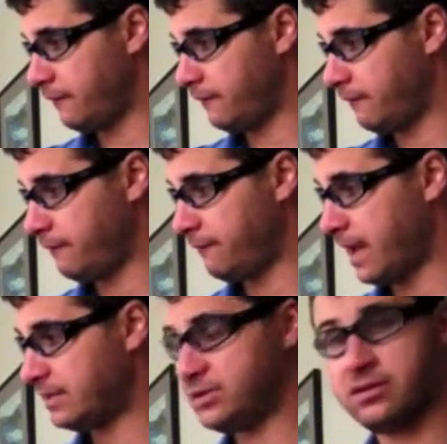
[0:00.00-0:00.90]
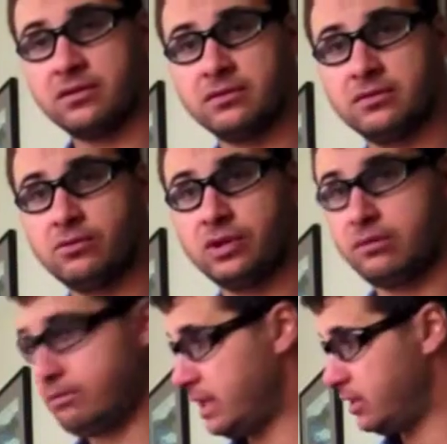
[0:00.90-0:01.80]
faster with
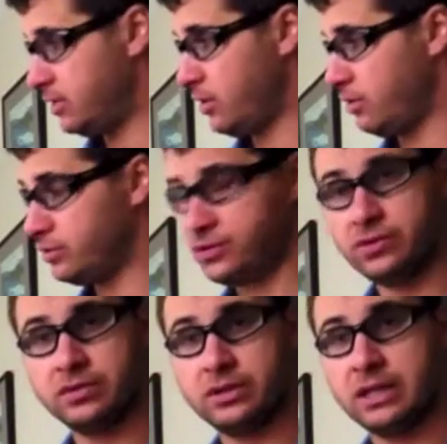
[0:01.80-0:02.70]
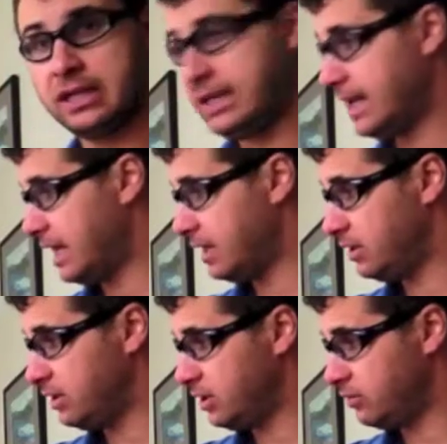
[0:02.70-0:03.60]
a big dose
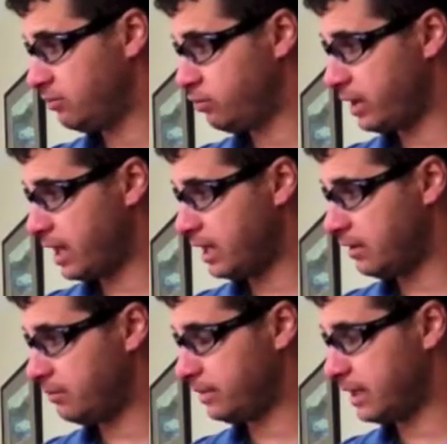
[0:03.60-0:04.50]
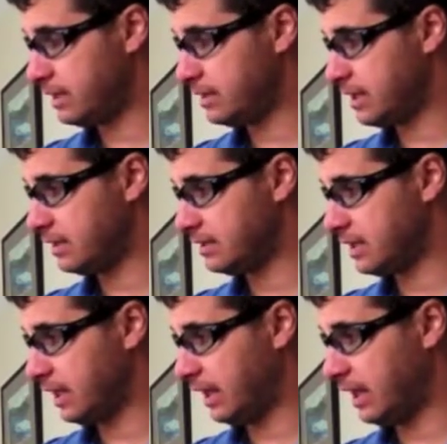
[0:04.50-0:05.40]
than to bring it up like this
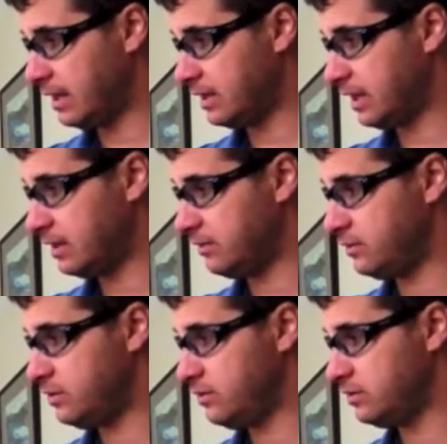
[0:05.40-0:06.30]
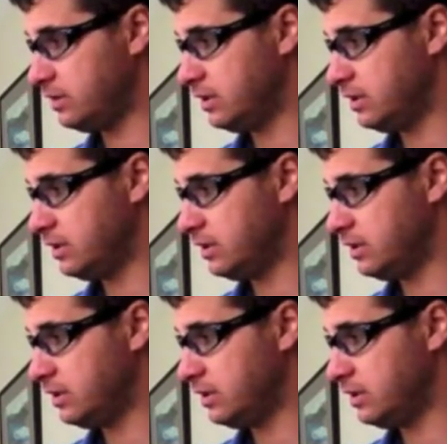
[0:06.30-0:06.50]
and then kind of do